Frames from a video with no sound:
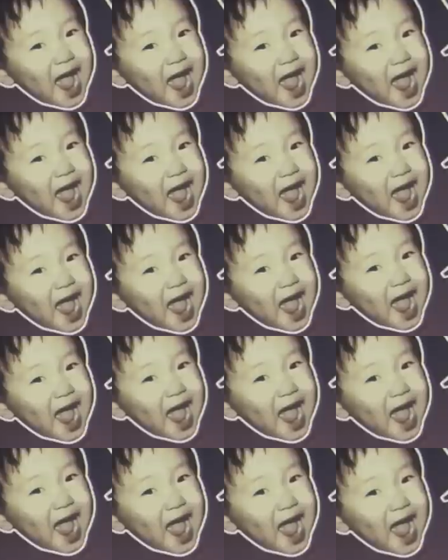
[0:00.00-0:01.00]

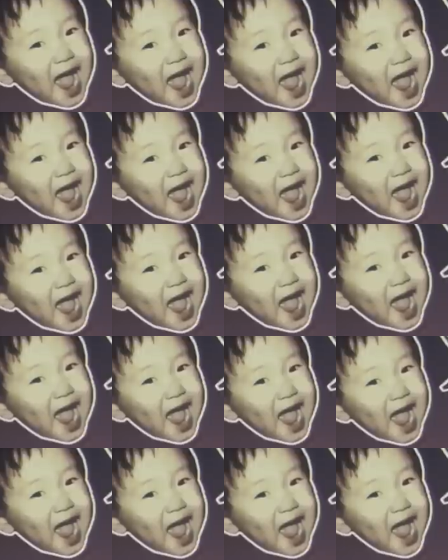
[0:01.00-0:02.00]

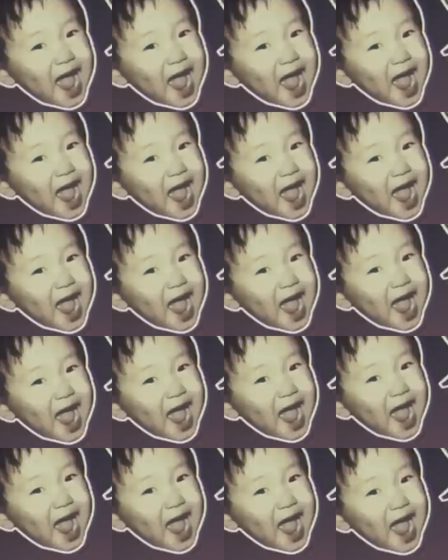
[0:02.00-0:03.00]

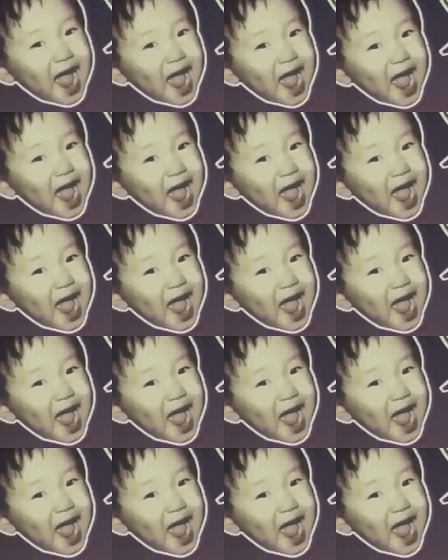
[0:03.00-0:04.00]

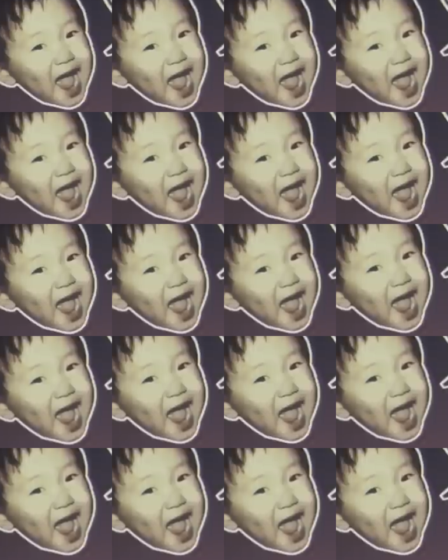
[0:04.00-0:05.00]

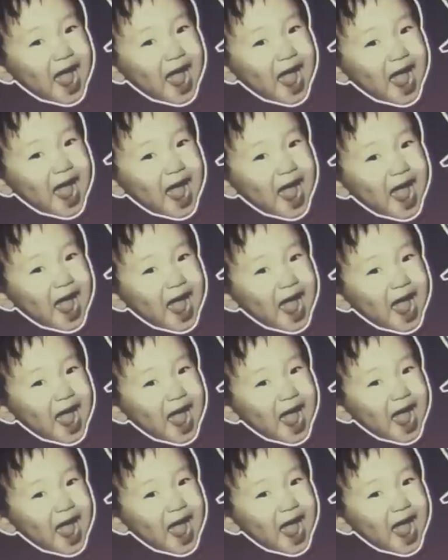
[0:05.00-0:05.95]
Nothing is said.